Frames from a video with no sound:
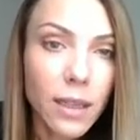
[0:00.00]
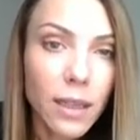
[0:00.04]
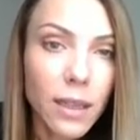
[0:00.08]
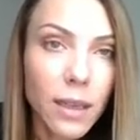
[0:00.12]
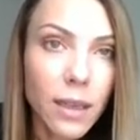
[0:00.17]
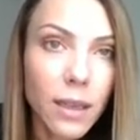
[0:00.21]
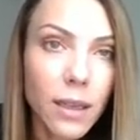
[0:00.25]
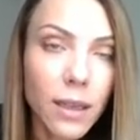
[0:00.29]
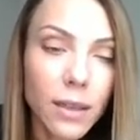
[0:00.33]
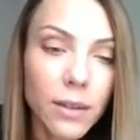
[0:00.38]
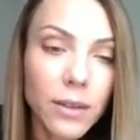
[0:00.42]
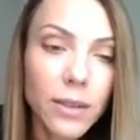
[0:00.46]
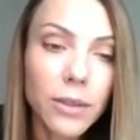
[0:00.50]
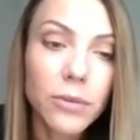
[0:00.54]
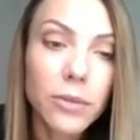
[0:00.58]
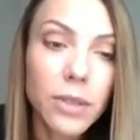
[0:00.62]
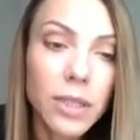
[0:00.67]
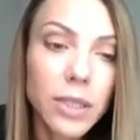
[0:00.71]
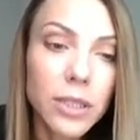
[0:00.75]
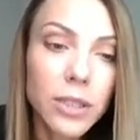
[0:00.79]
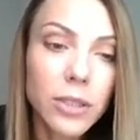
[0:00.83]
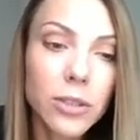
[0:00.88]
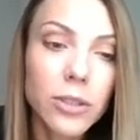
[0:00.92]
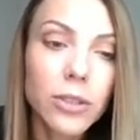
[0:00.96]
the
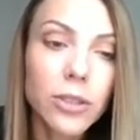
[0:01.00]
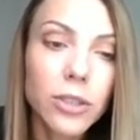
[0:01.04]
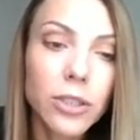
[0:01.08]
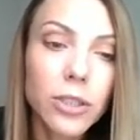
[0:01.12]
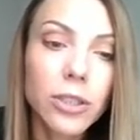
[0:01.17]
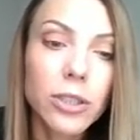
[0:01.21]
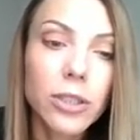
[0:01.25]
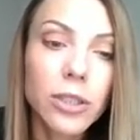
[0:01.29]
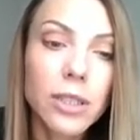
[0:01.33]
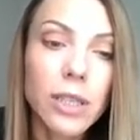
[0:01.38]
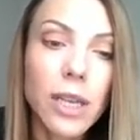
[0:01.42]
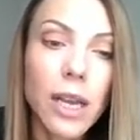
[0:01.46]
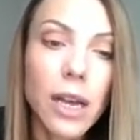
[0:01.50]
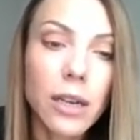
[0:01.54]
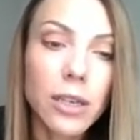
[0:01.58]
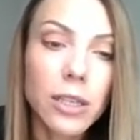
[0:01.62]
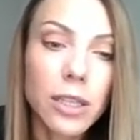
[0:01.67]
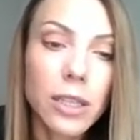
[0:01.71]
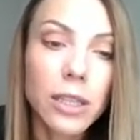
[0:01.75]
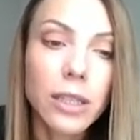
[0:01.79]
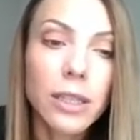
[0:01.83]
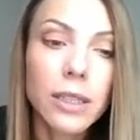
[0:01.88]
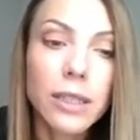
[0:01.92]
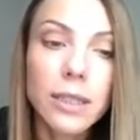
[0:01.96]
researchers
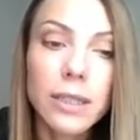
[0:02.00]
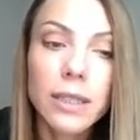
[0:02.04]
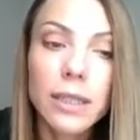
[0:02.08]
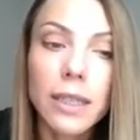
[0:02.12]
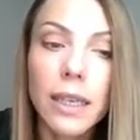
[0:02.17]
actually say